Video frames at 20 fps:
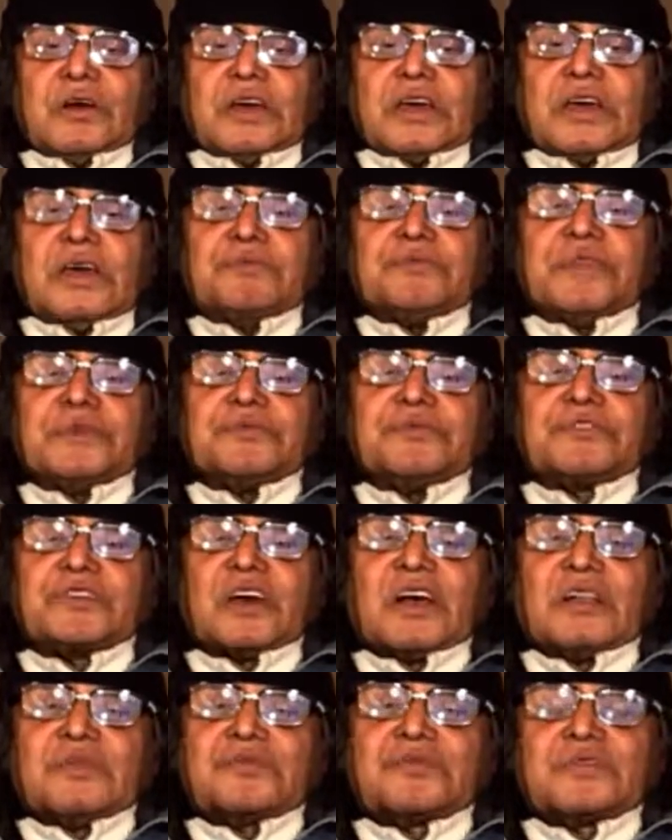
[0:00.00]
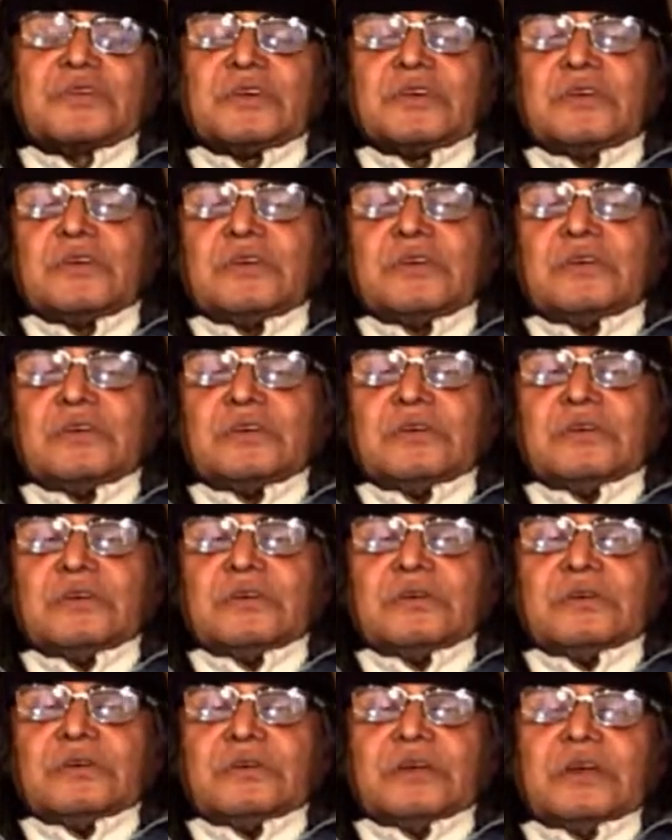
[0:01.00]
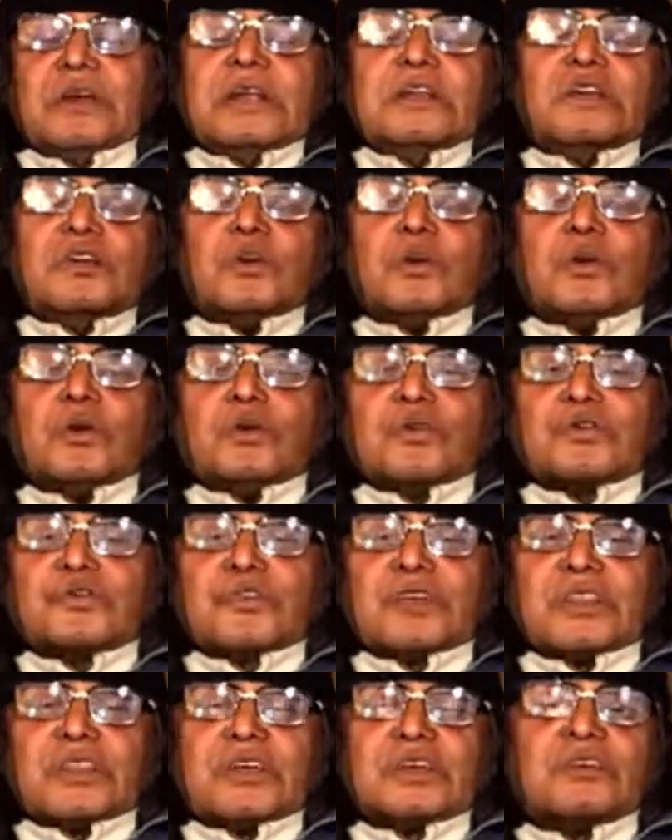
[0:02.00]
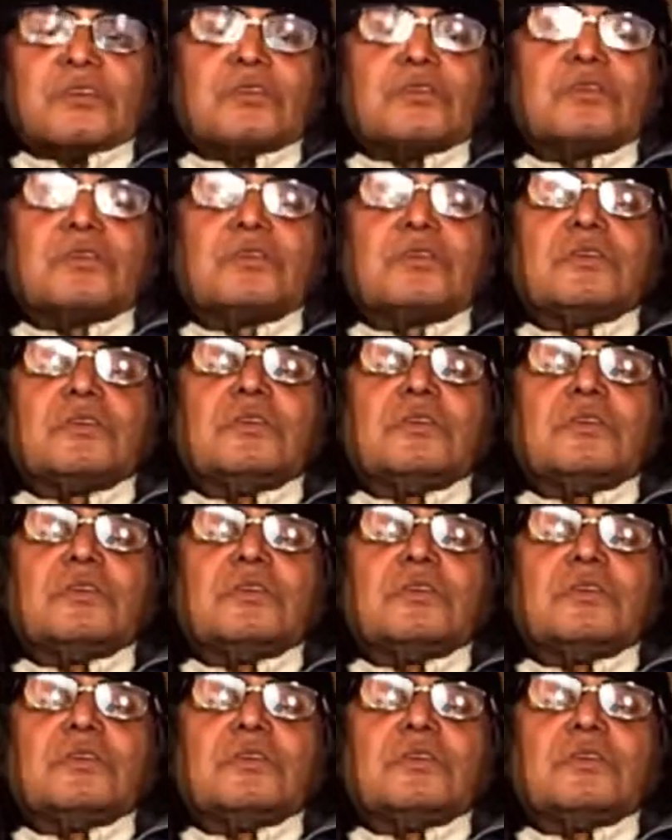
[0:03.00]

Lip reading: keep themselves indoors and they don't